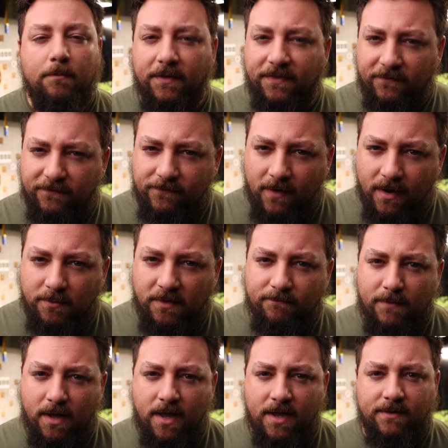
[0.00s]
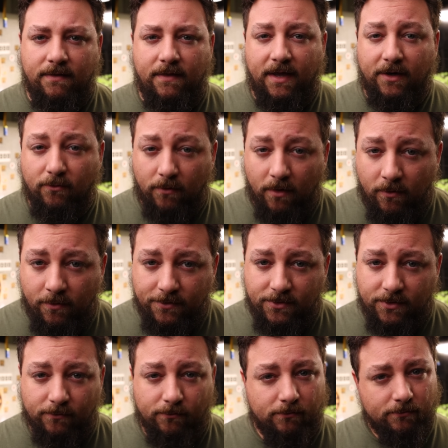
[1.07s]
but the frame of mind that growers
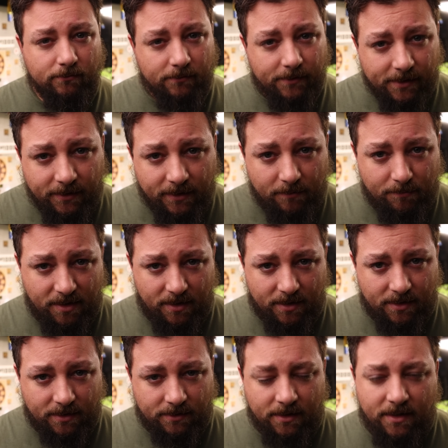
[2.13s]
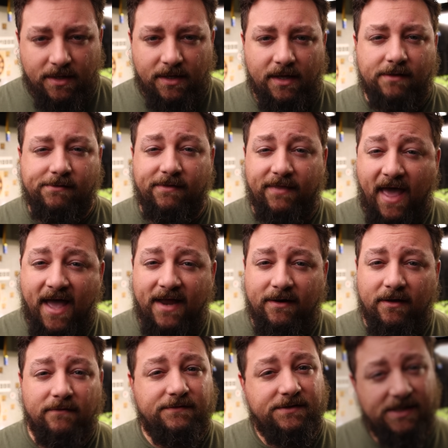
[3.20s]
should really be in is that
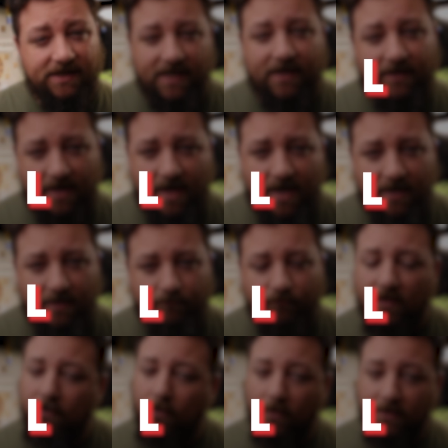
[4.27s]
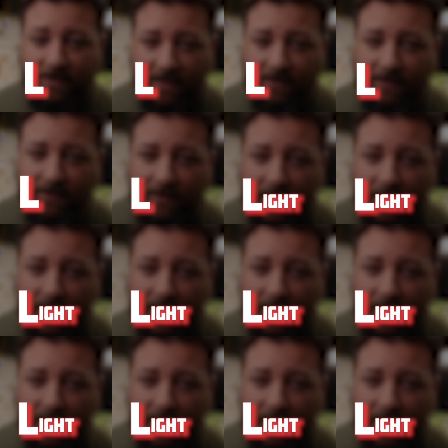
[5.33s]
of DLI, or daily